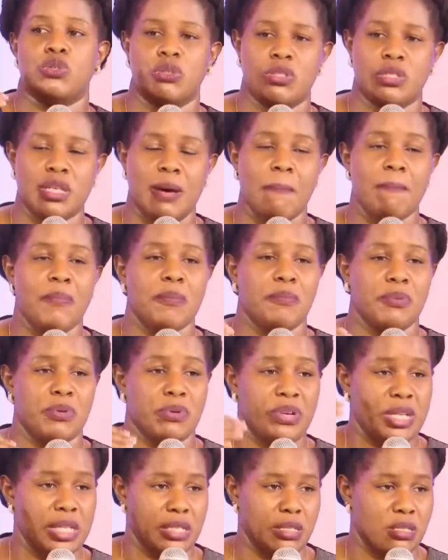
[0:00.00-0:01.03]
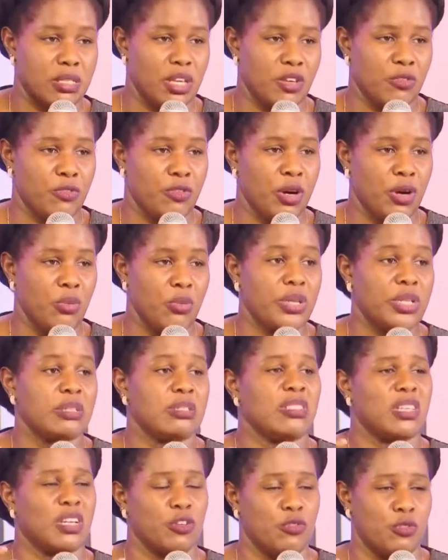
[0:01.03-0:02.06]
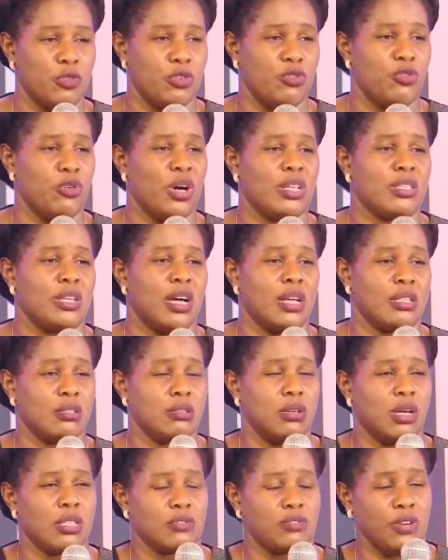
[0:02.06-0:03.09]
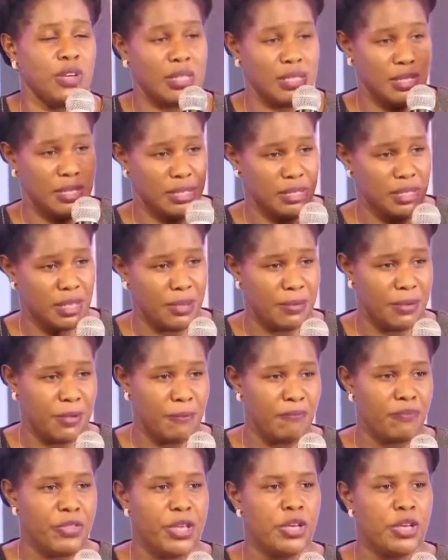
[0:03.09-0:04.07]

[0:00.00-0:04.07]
Some people really stay far. We take food as far as Entebbe.